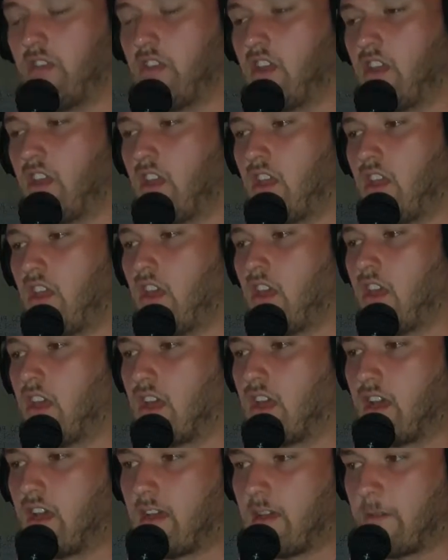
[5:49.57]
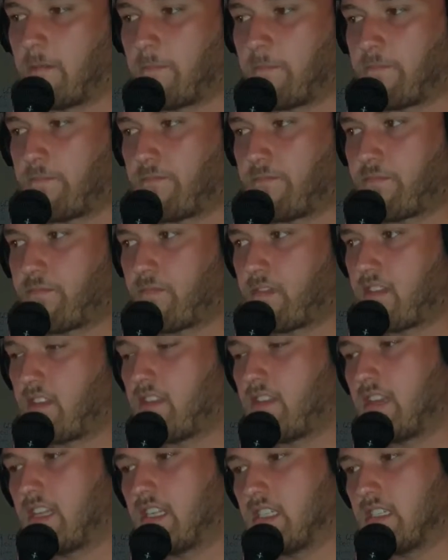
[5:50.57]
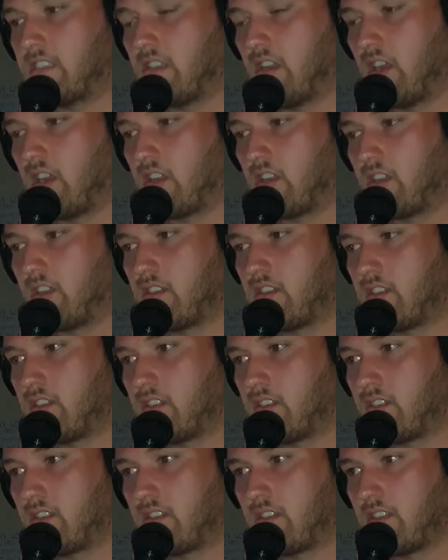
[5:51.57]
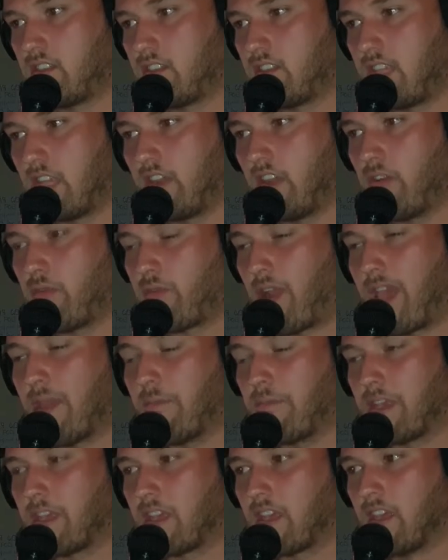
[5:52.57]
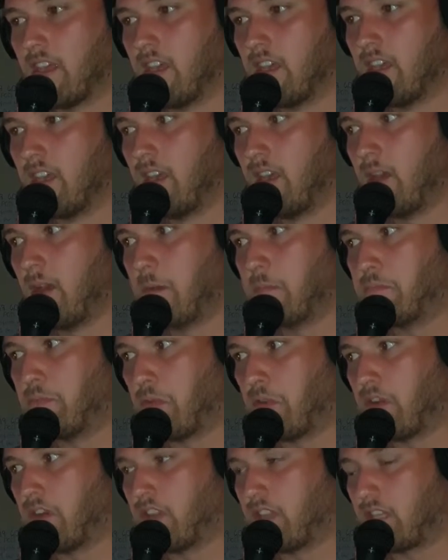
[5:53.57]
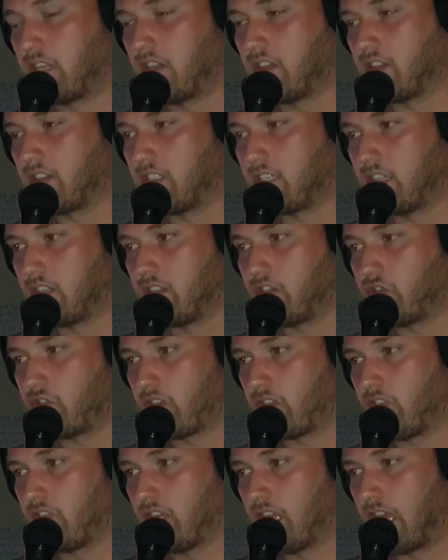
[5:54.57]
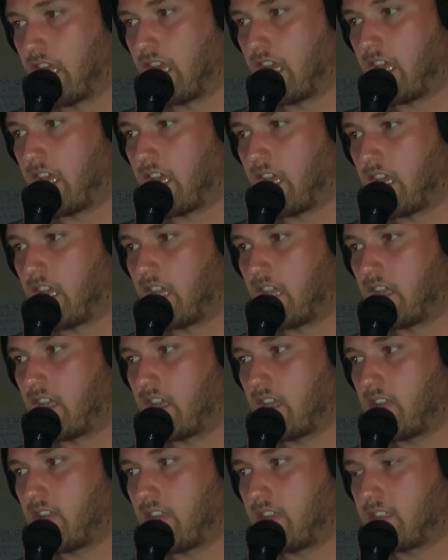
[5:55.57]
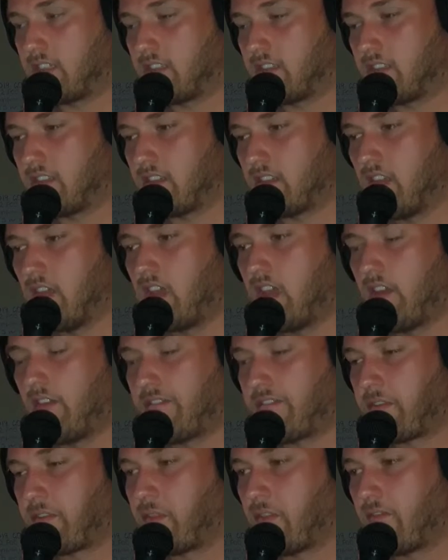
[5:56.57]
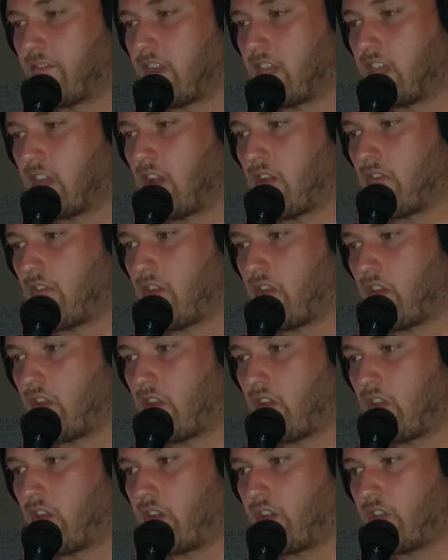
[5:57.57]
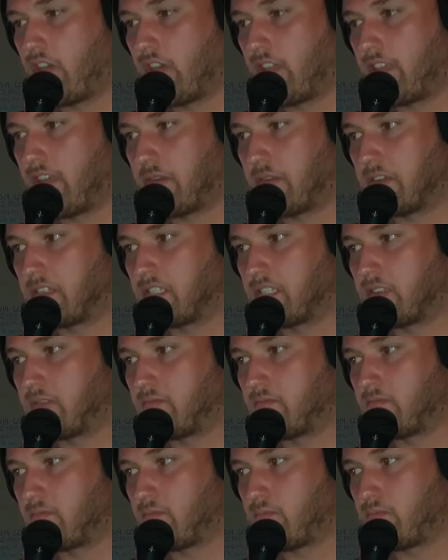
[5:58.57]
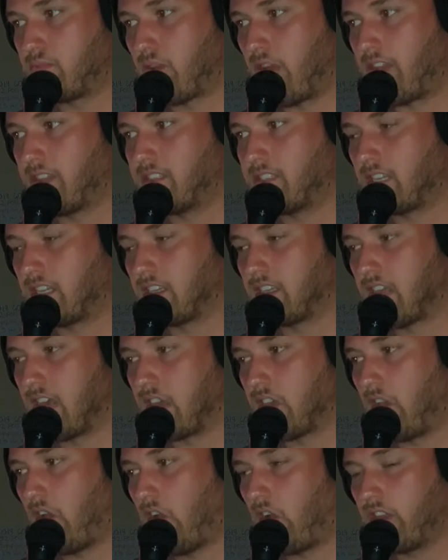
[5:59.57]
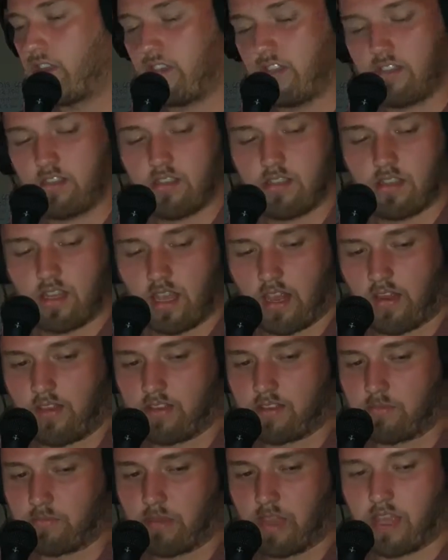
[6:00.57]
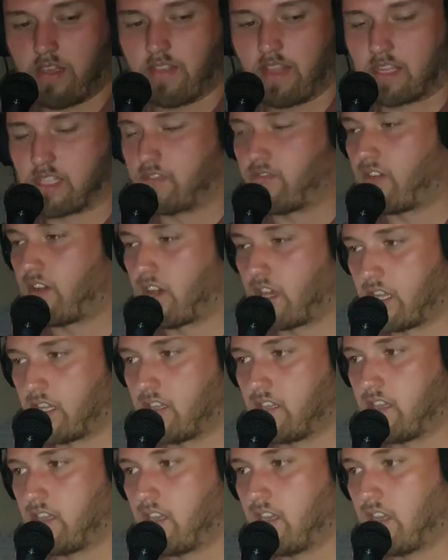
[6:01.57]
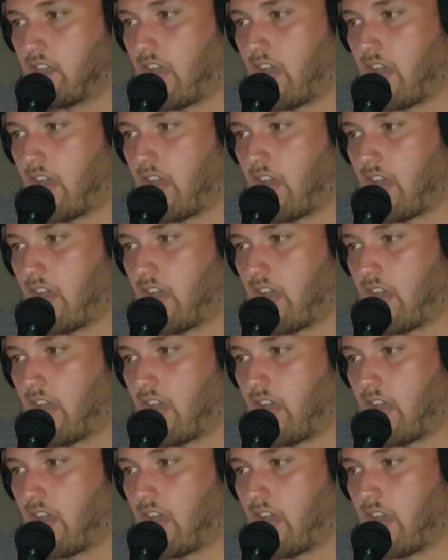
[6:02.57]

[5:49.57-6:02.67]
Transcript: you. They're just not. They're not raping little children, and they're just. From the video, I've heard that they were just praising their God, and to me, that's fine.